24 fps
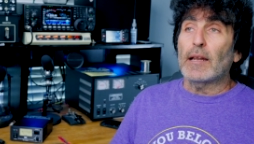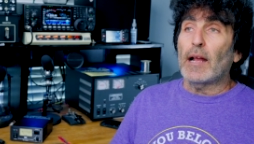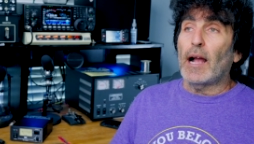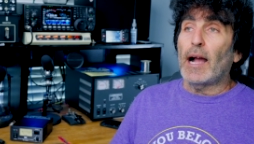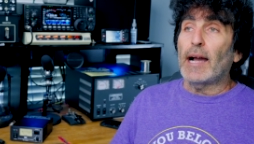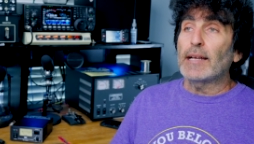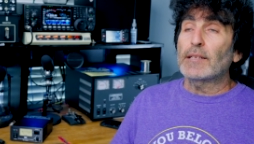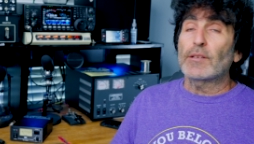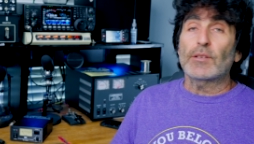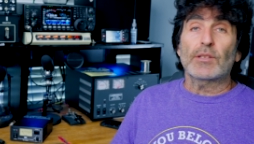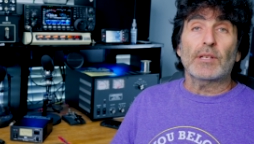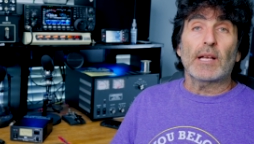
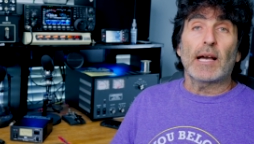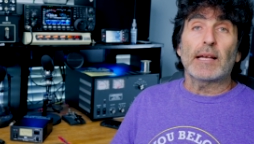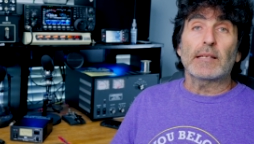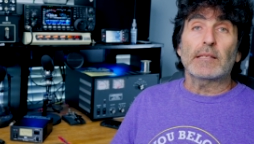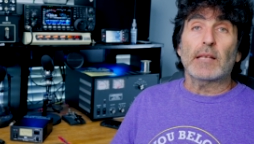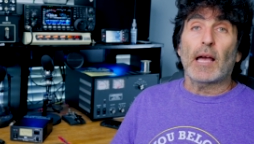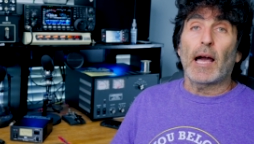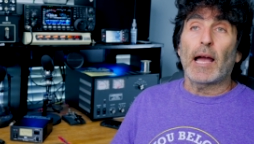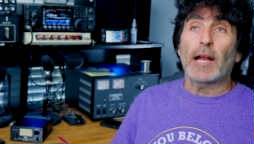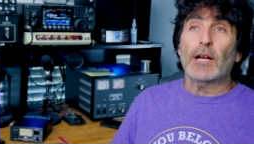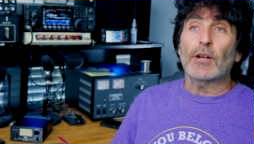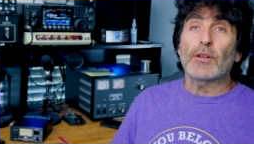I just got
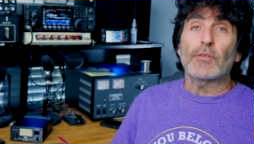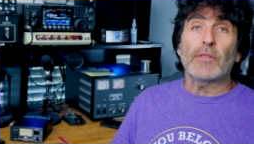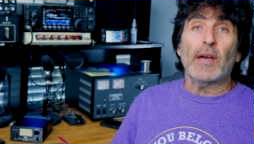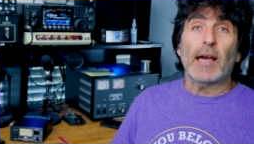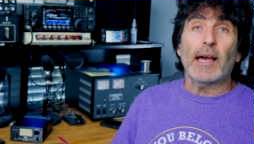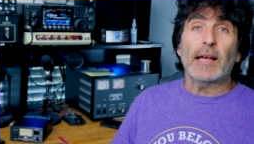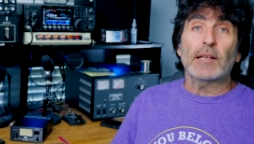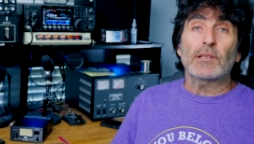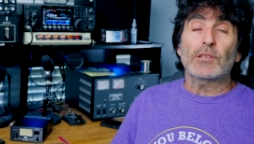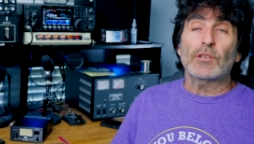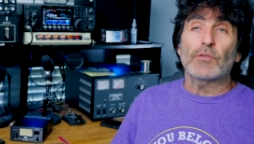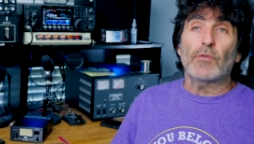tired of
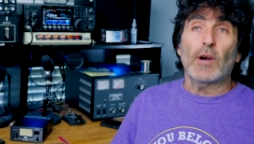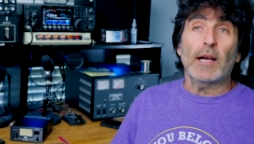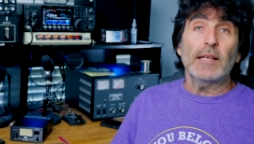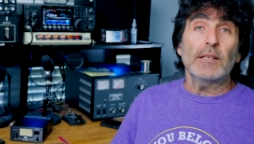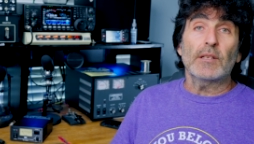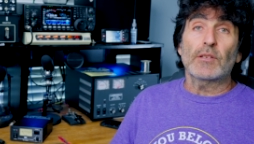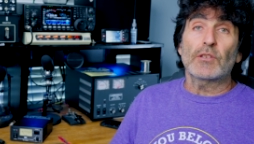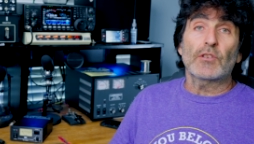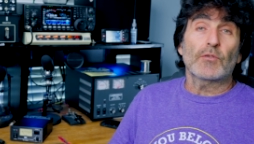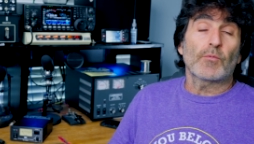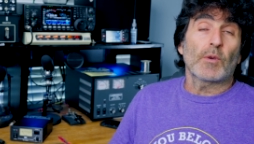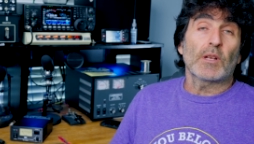that, so I
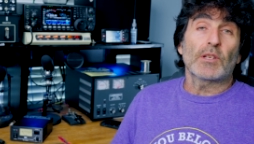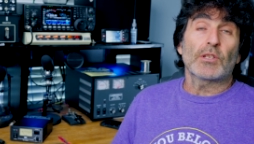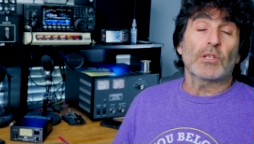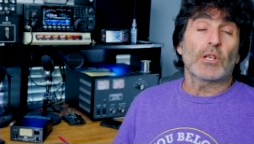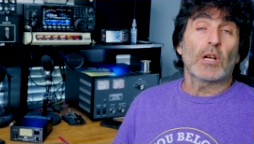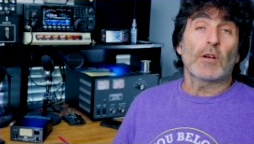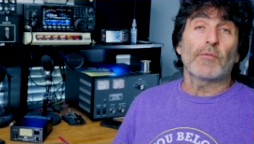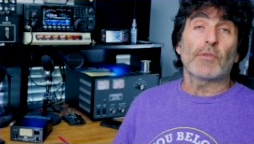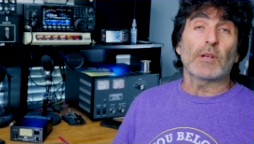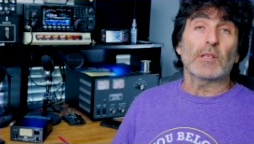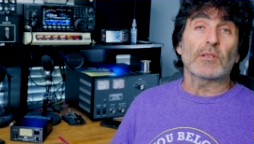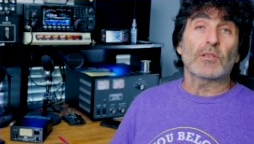just switched
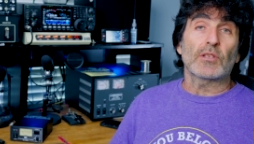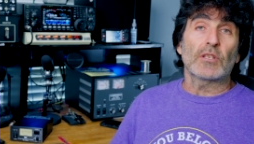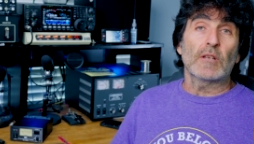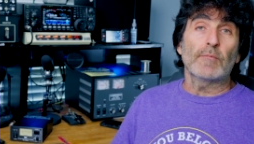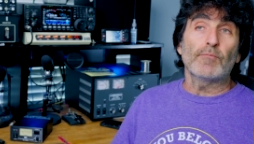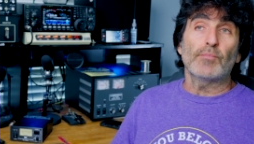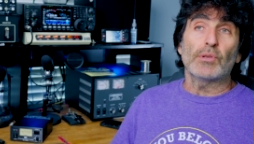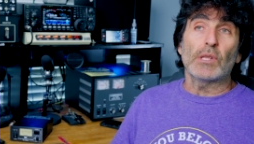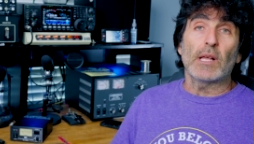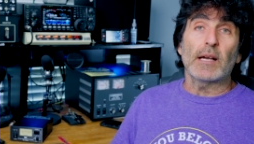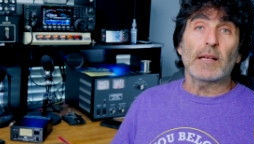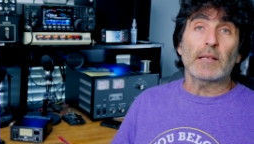over to
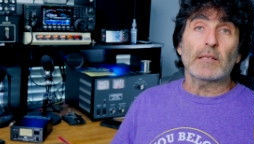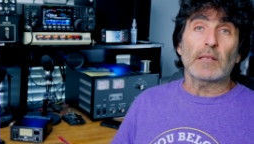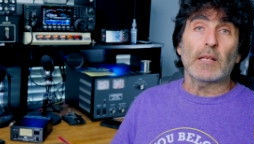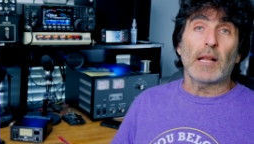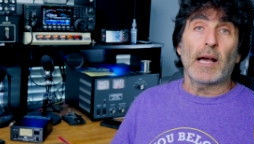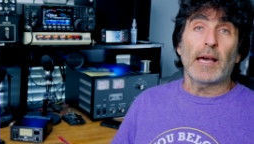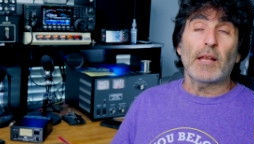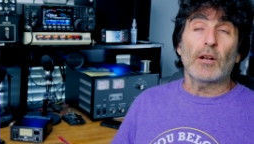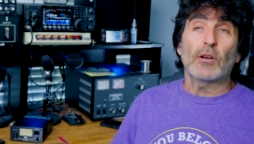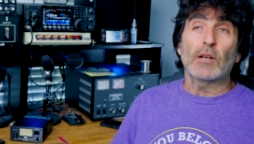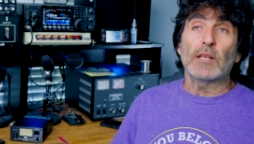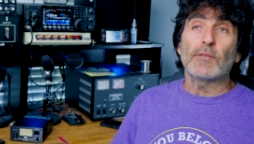simplex, and
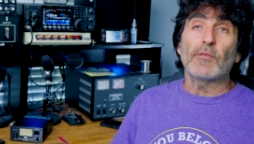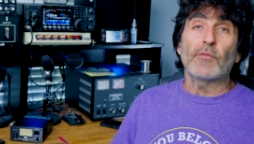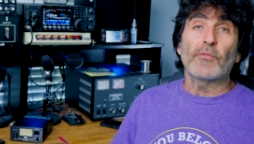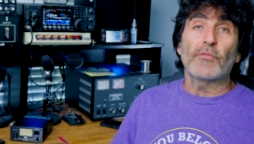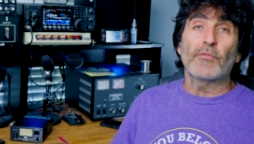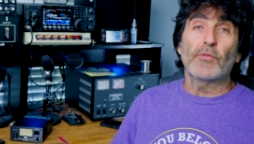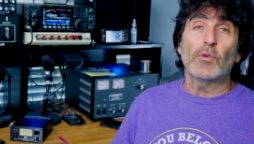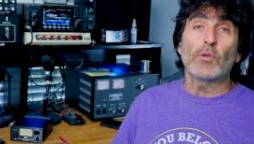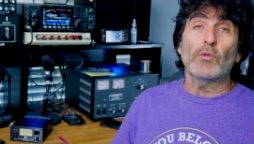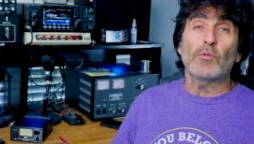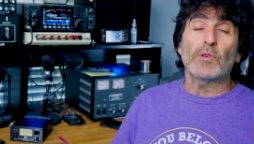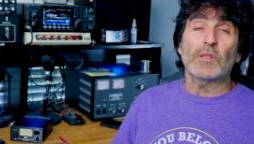I don't even
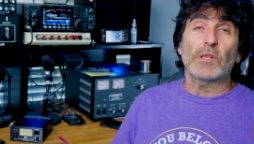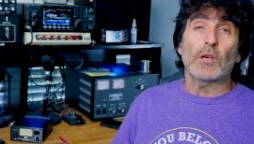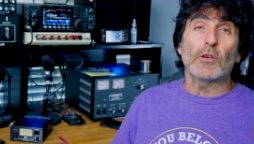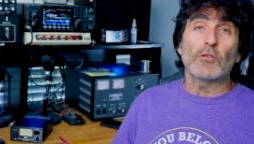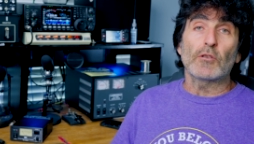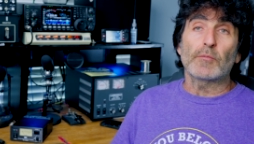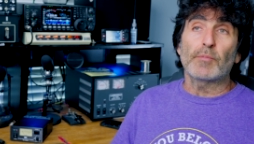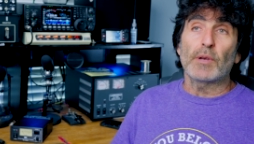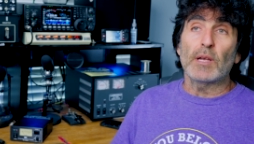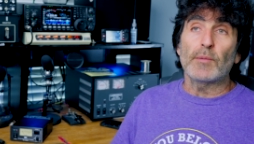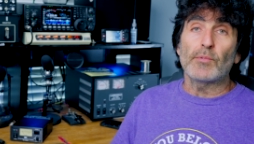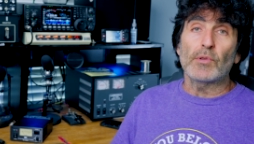fool with
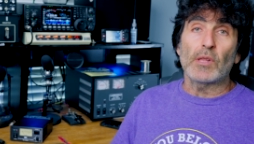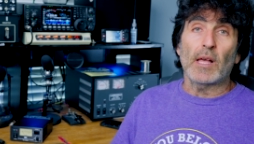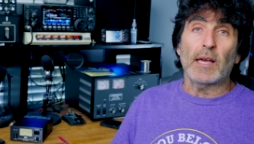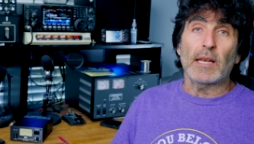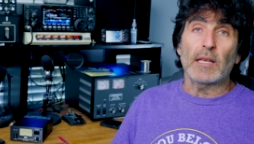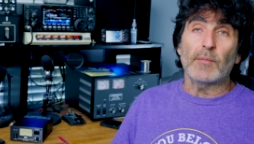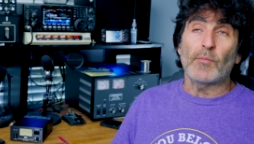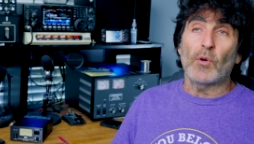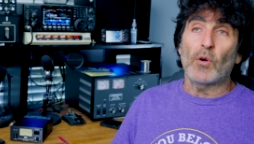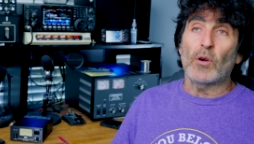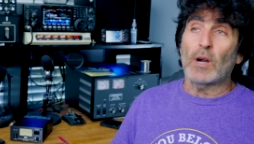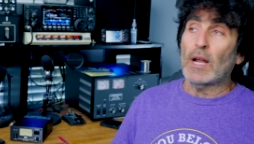those people
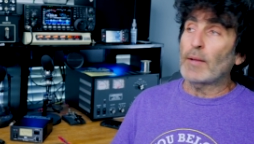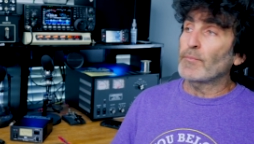anymore.